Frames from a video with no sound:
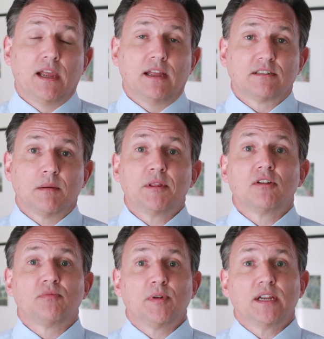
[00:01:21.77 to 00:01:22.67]
And some of
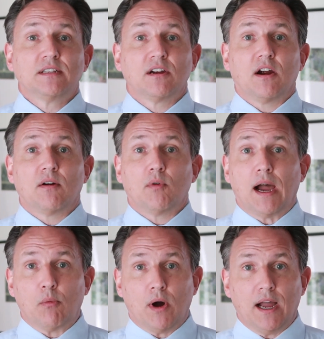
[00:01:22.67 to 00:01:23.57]
those breeds are
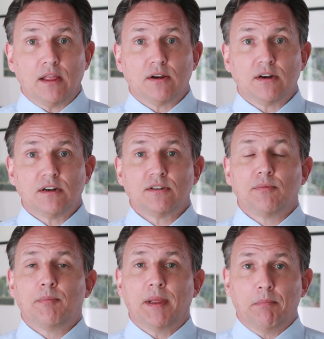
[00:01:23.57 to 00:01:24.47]
Rottweilers,
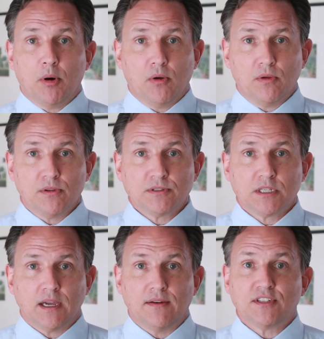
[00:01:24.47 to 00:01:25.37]
Pit
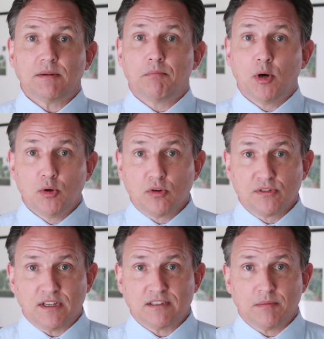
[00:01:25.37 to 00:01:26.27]
Bulls. I've seen
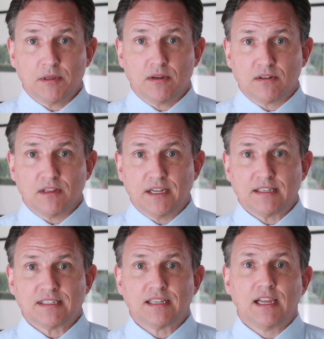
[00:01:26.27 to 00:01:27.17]
Poodles on some of those
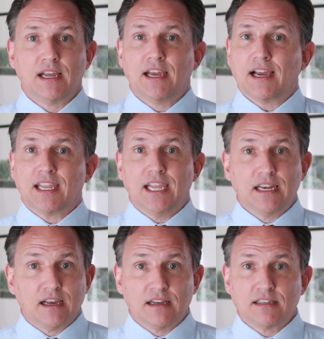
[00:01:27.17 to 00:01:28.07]
lists,
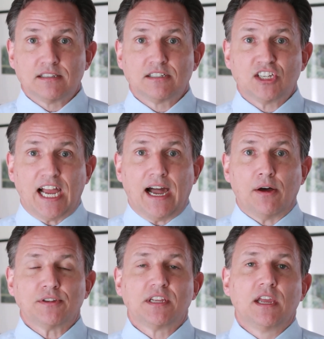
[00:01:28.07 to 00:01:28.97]
Akitas,
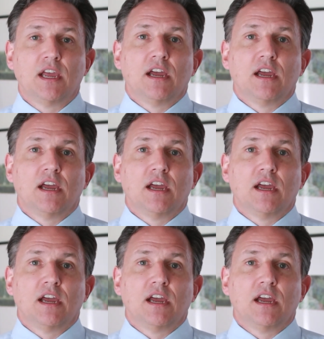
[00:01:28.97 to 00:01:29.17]
Chows,